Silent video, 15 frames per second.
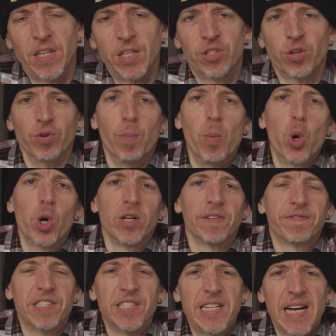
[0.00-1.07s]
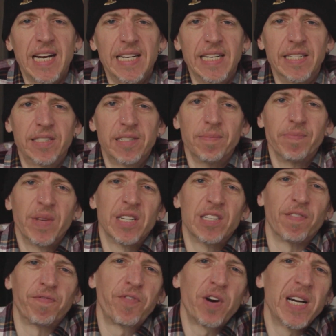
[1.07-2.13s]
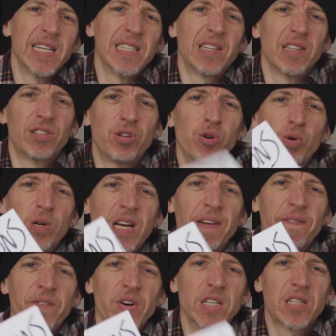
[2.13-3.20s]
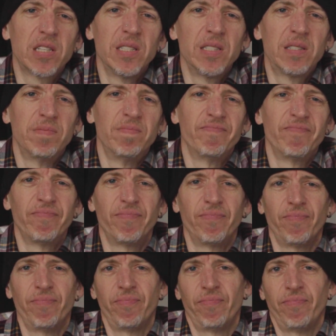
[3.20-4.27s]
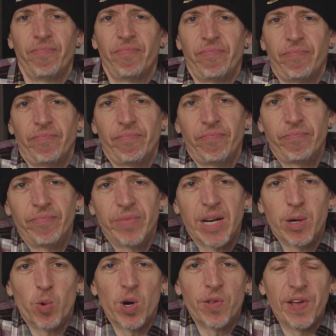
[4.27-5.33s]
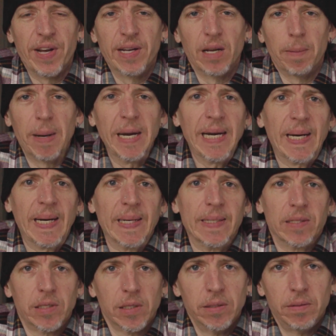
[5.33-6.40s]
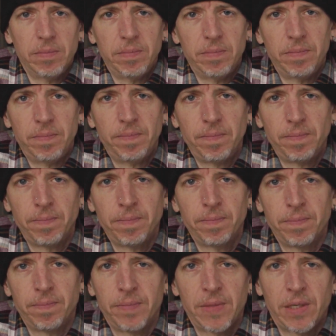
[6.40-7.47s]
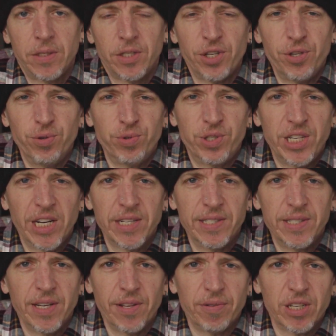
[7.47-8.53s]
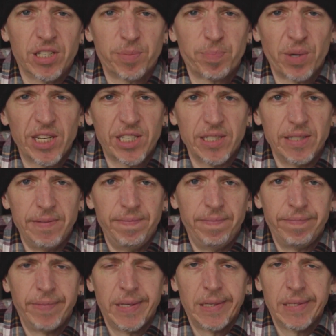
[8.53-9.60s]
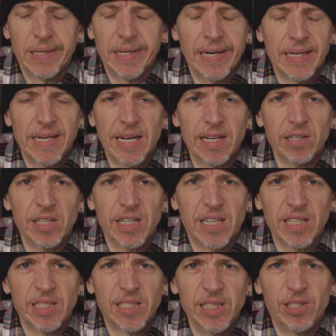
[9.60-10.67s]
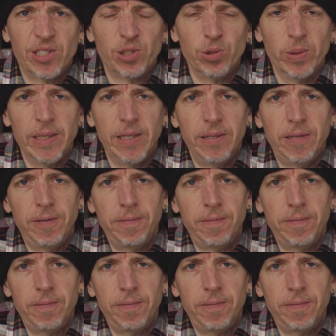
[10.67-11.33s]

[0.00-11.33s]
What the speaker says: So the moral of today is the phrase toolkit functions ain't worth a hill of beans, to use yet another expression that ain't got a lick of sense to it.